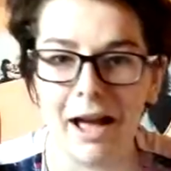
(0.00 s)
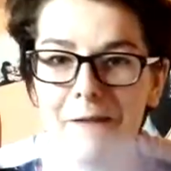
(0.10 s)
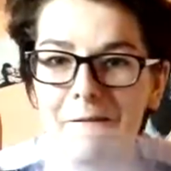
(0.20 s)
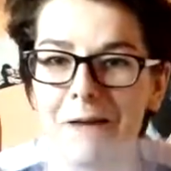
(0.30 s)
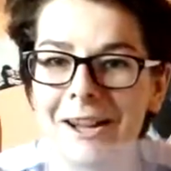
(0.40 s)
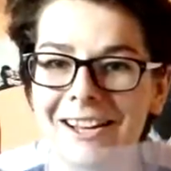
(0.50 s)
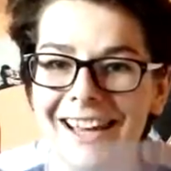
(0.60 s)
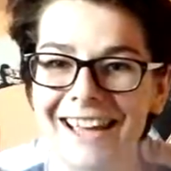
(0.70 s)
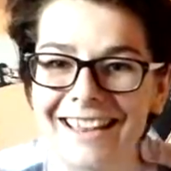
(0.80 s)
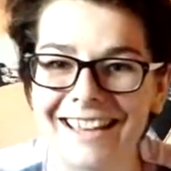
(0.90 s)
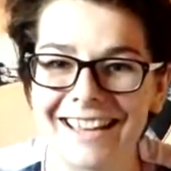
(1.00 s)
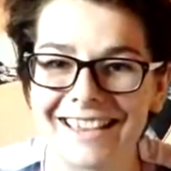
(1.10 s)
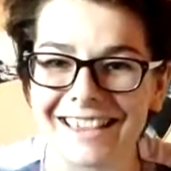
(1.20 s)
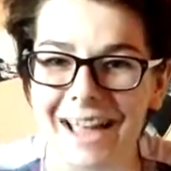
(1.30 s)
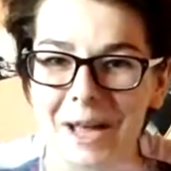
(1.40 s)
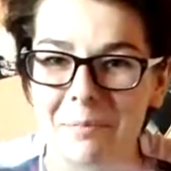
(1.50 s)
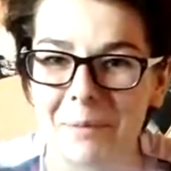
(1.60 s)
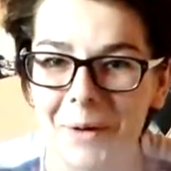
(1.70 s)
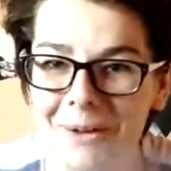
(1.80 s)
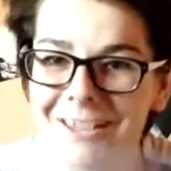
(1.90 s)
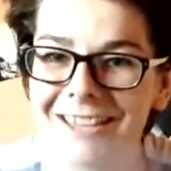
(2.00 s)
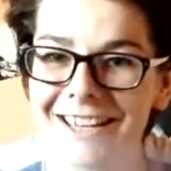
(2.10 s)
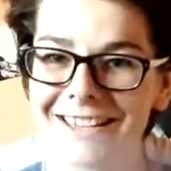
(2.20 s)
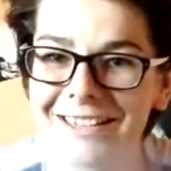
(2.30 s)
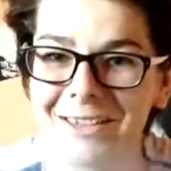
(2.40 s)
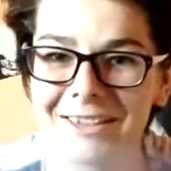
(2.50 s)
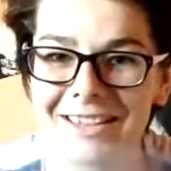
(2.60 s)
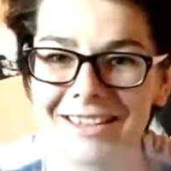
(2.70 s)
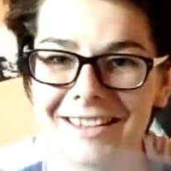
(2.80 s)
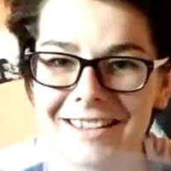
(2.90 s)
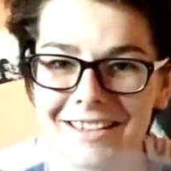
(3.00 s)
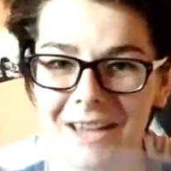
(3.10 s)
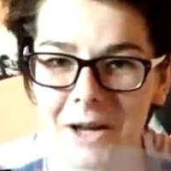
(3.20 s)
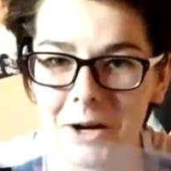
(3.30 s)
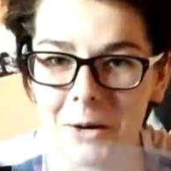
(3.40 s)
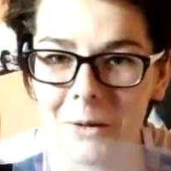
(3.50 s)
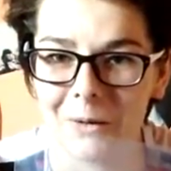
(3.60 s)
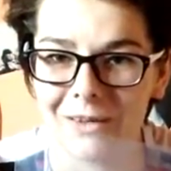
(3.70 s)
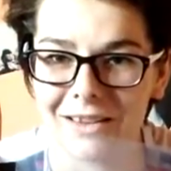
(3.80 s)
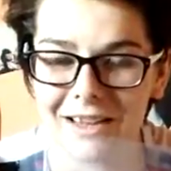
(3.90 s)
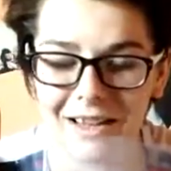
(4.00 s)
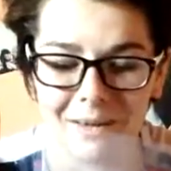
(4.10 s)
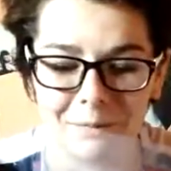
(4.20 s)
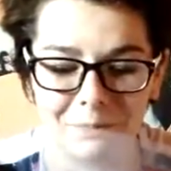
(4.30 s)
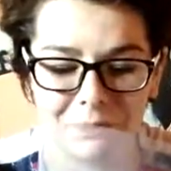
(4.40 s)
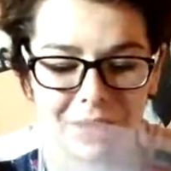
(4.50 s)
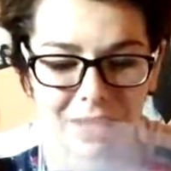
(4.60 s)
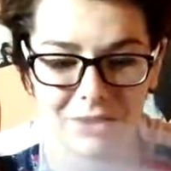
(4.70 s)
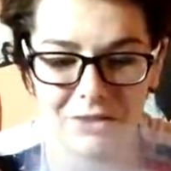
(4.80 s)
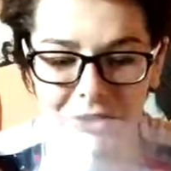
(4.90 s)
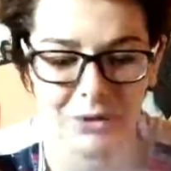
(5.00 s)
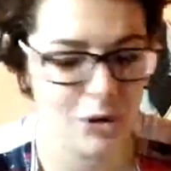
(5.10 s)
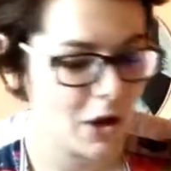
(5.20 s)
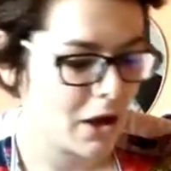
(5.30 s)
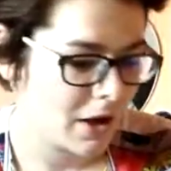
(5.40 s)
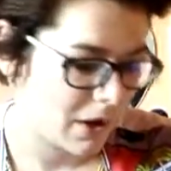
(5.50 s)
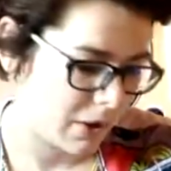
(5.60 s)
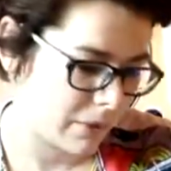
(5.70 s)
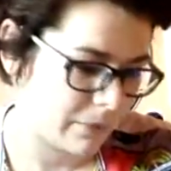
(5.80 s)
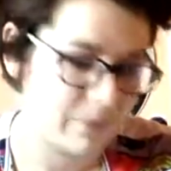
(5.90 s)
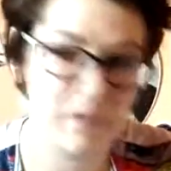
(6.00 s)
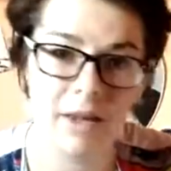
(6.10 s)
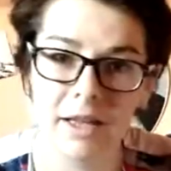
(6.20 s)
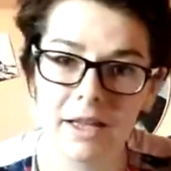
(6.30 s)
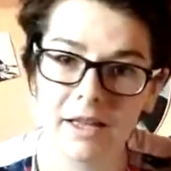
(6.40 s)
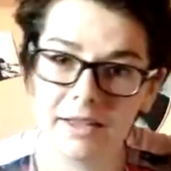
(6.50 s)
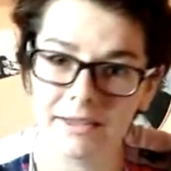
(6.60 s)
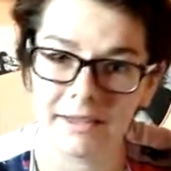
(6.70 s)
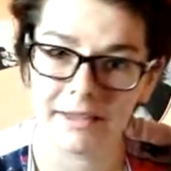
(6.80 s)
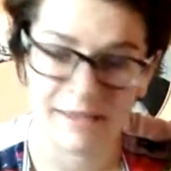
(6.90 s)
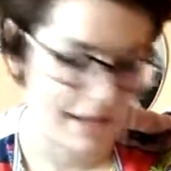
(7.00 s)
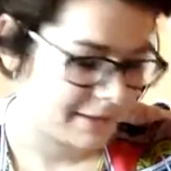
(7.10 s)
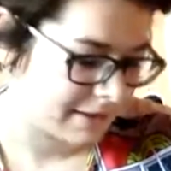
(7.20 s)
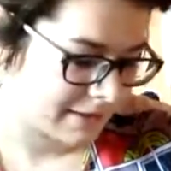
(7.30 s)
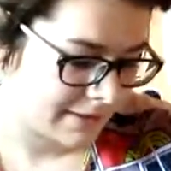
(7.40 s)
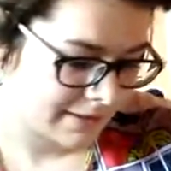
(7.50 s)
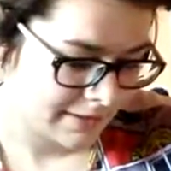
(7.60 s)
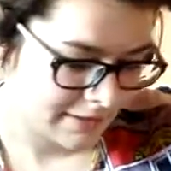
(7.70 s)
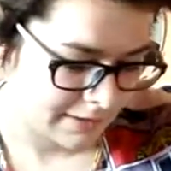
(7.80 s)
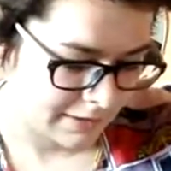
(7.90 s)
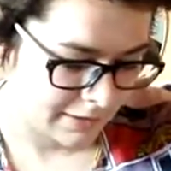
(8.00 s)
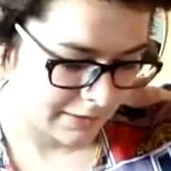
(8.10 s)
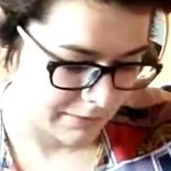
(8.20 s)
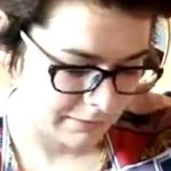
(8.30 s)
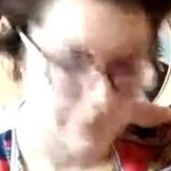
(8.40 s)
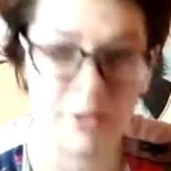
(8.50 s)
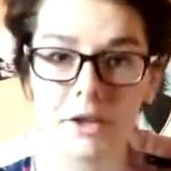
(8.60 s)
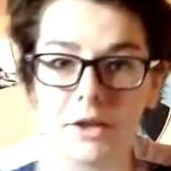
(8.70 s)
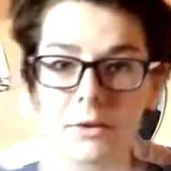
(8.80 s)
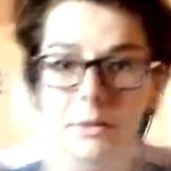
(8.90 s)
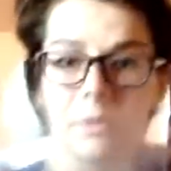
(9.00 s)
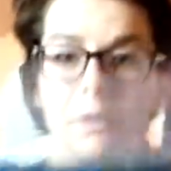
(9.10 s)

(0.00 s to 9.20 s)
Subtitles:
I found it in like boxes. So this is an old issue of Teen Titans, the new